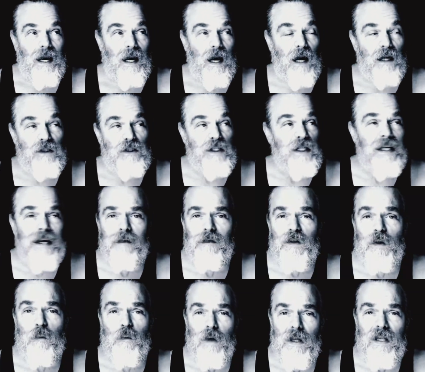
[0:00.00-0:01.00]
She gives
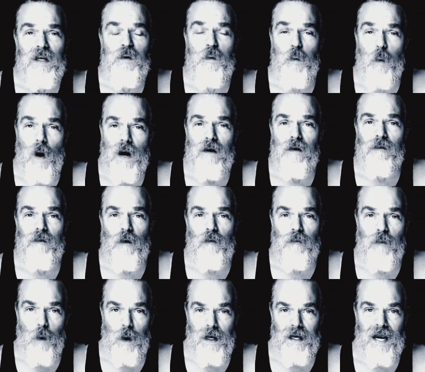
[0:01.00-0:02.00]
a really wonderful
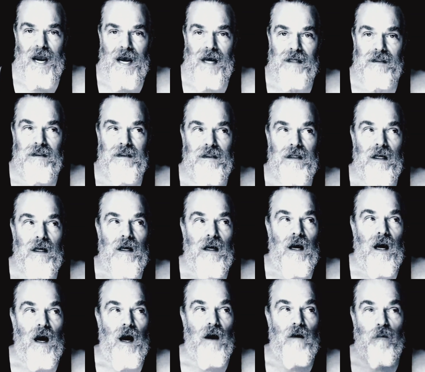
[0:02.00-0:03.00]
forecast
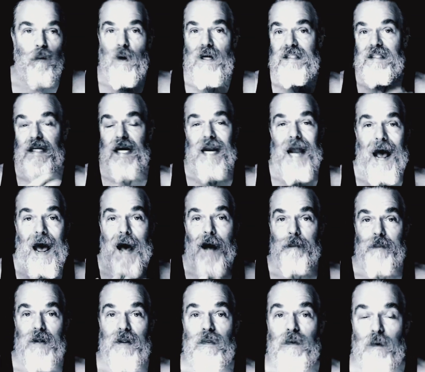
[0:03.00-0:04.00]
of what's going to
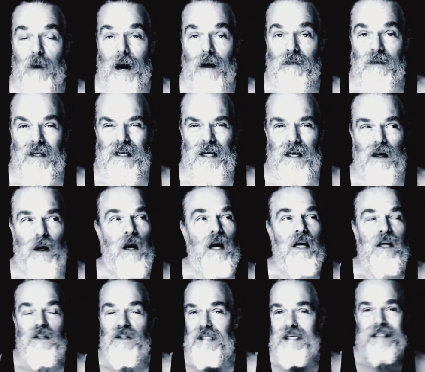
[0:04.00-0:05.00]
happen throughout the year.
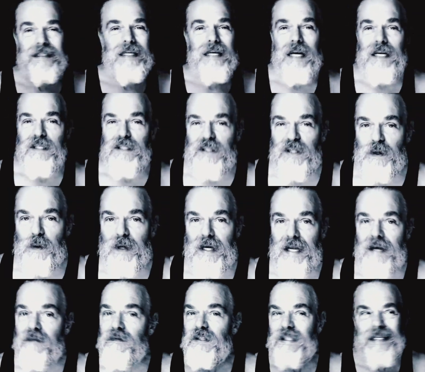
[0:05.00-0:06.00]
She's an
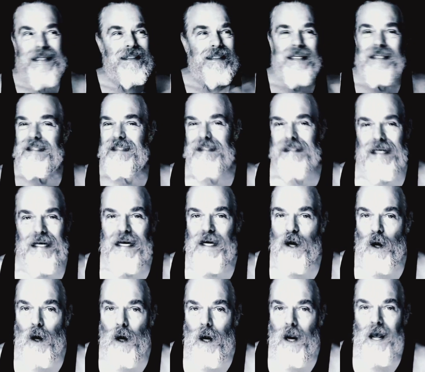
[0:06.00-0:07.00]
intuitive. She's a
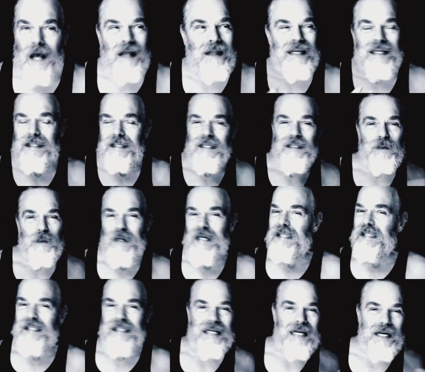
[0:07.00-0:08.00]
seer. This is what
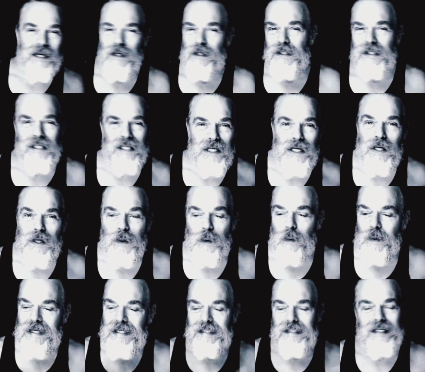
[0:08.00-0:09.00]
seers do.
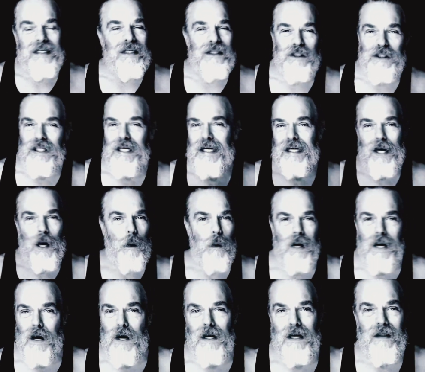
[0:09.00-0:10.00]
We see shit
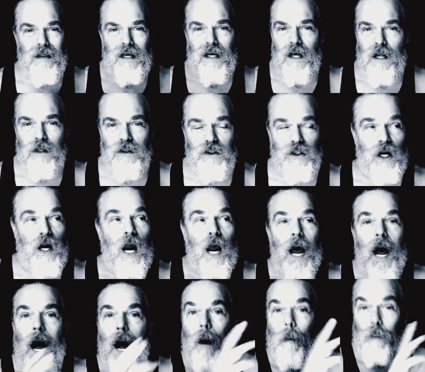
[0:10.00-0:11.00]
going on in the culture,
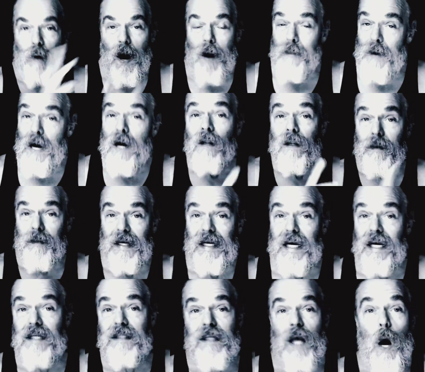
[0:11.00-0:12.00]
primarily
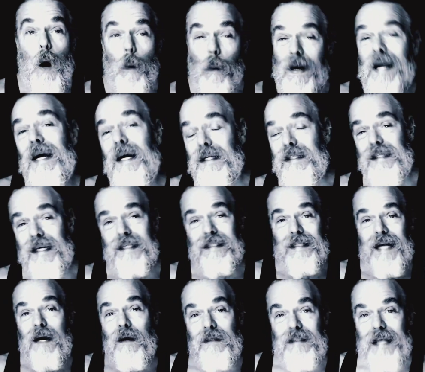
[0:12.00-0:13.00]
because we
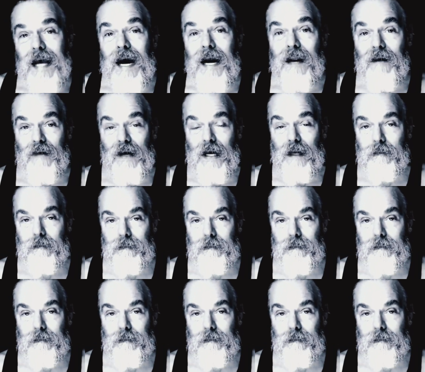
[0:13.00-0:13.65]
exist outside of it.